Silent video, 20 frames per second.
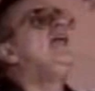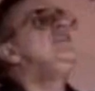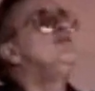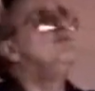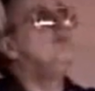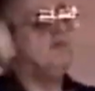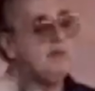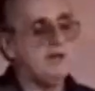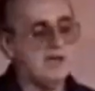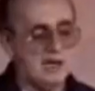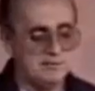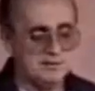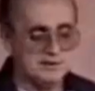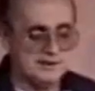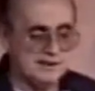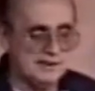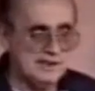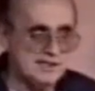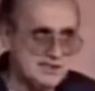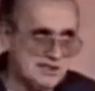and you will be able
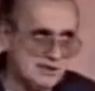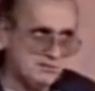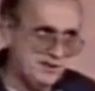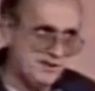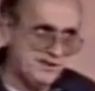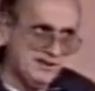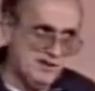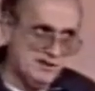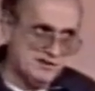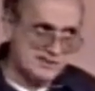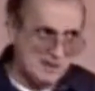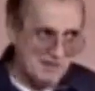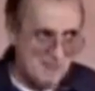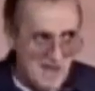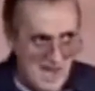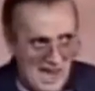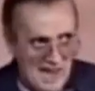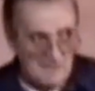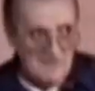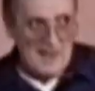to listen within
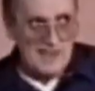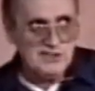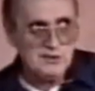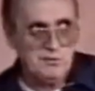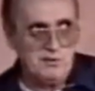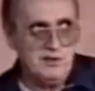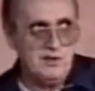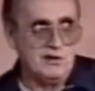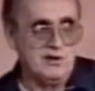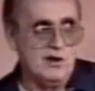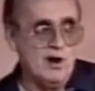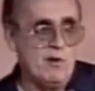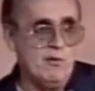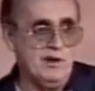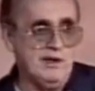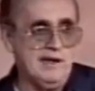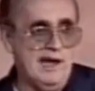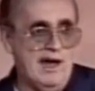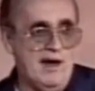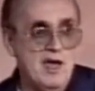yourself. And that's where you're
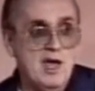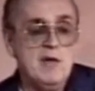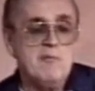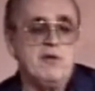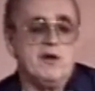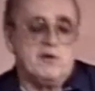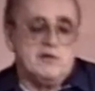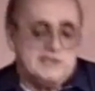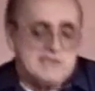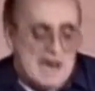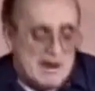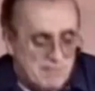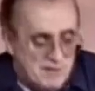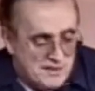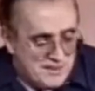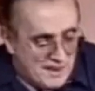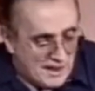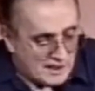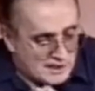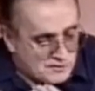going now, because
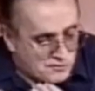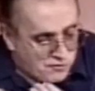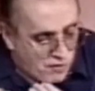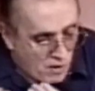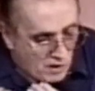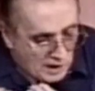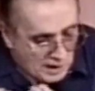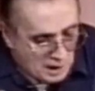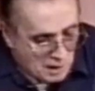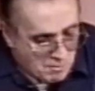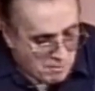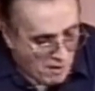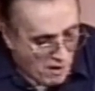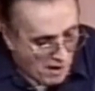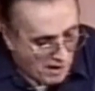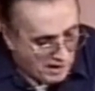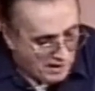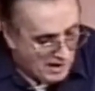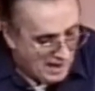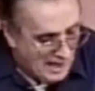everything is falling
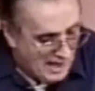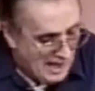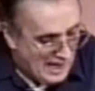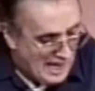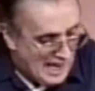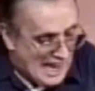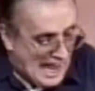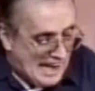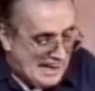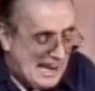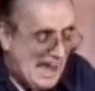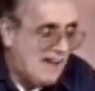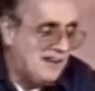apart. And